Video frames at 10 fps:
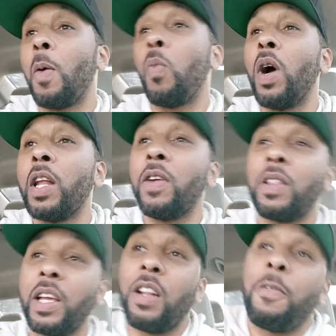What do you
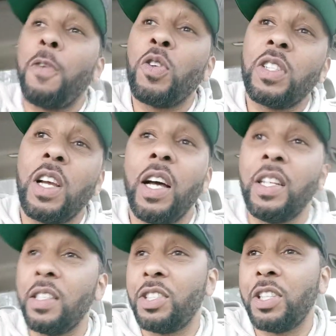think the first
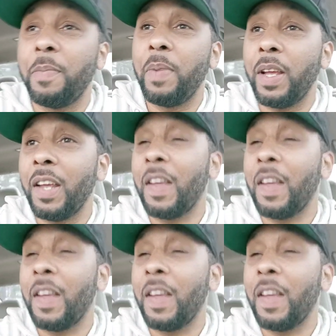gun should be?